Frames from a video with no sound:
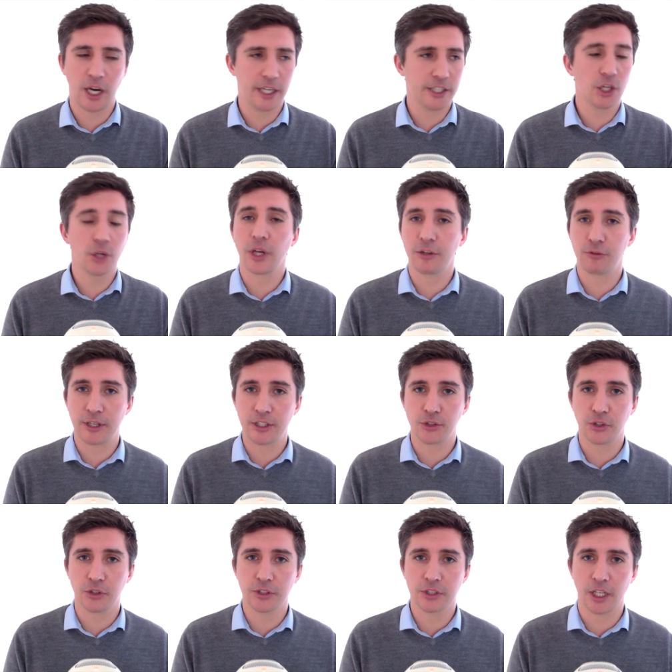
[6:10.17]
I know that
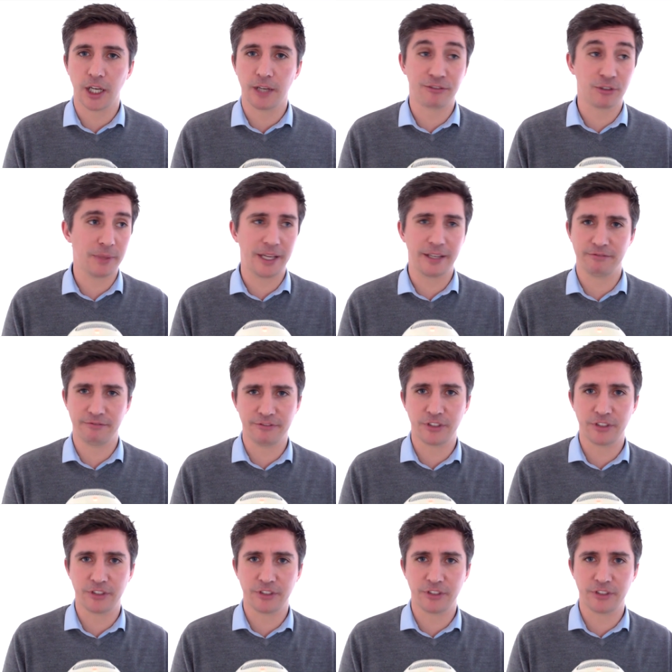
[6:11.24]
restaurant uh, from that